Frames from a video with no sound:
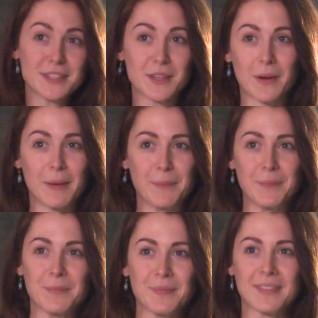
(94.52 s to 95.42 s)
so I'm
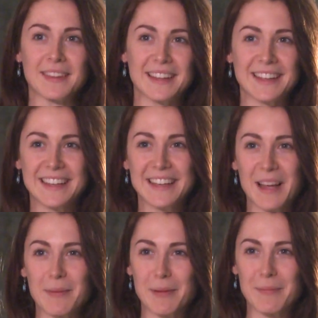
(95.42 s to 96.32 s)

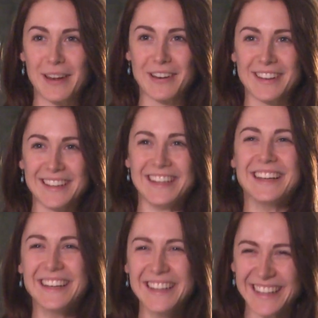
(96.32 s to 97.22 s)
a bit better at
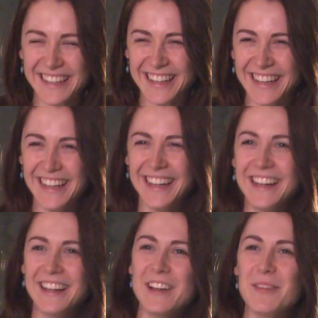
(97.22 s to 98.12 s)

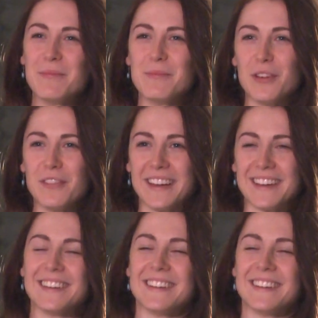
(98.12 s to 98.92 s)
moving.